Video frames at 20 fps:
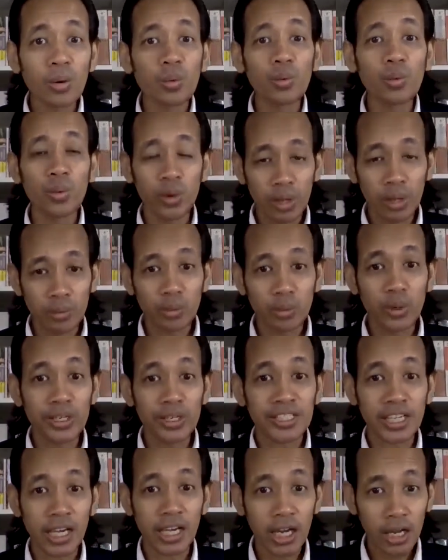when we
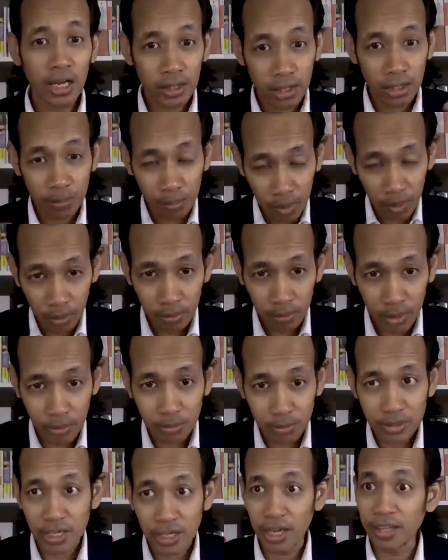share the
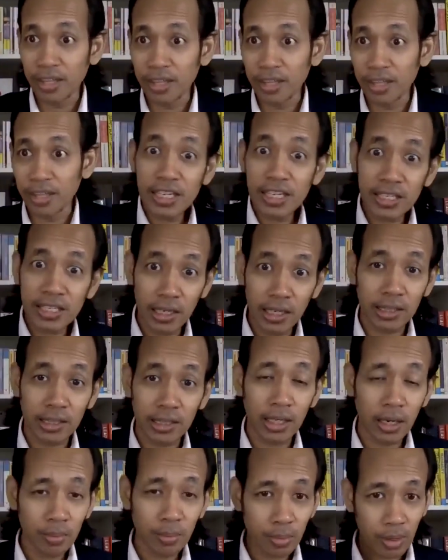problems and they share
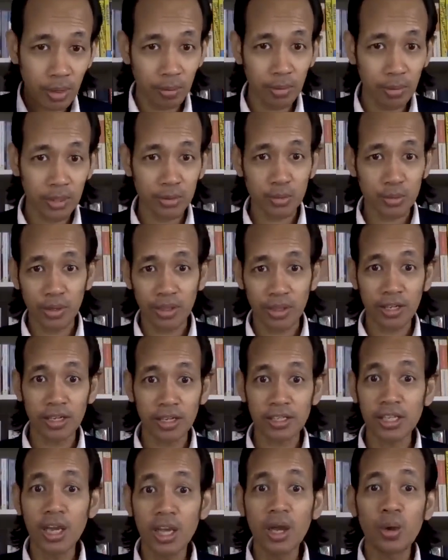their problems with
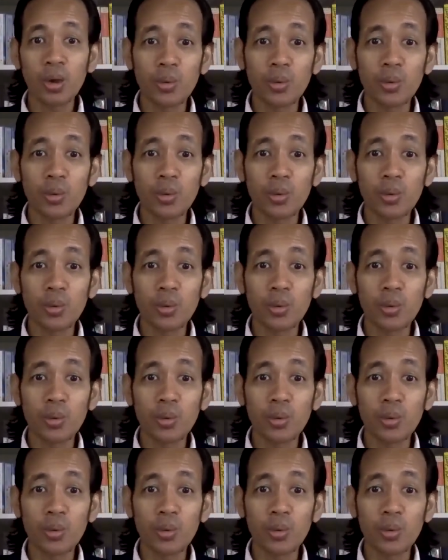us,